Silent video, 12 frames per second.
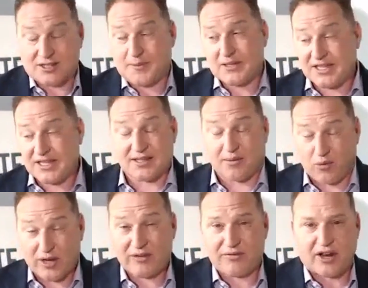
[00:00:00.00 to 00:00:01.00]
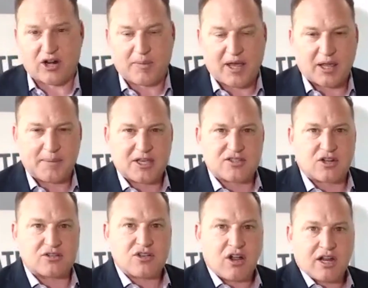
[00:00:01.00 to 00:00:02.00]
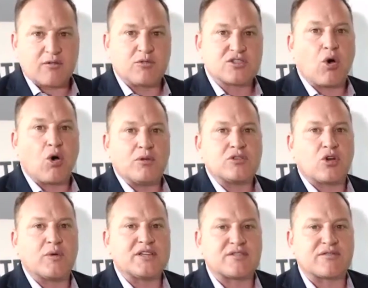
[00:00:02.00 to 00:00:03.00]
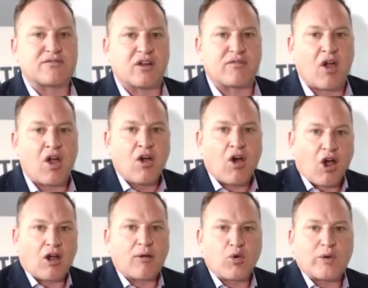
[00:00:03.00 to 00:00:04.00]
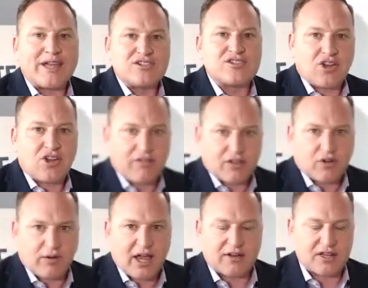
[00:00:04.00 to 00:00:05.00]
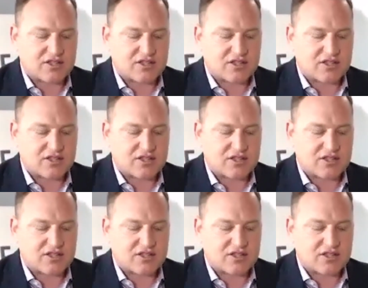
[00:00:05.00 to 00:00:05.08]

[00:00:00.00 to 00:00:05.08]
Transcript: especially as a Marine fighter pilot, because our target was almost always in front of our Marines on the ground.